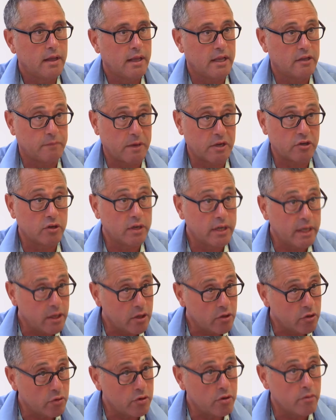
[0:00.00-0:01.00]
especially
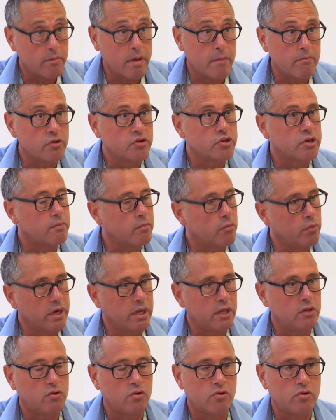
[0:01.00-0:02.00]
union membership. We
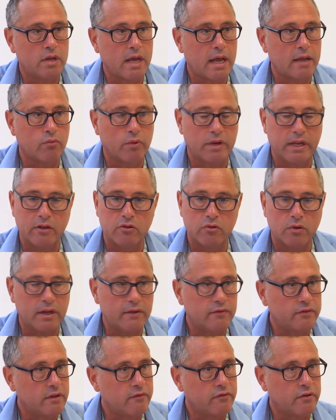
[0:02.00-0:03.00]
need to unite. We need to
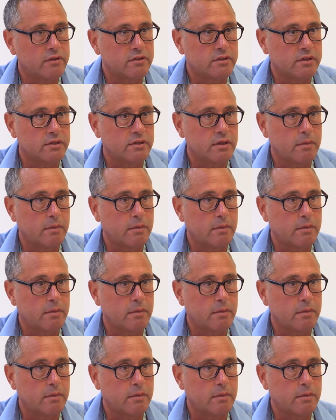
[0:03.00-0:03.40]
leave differences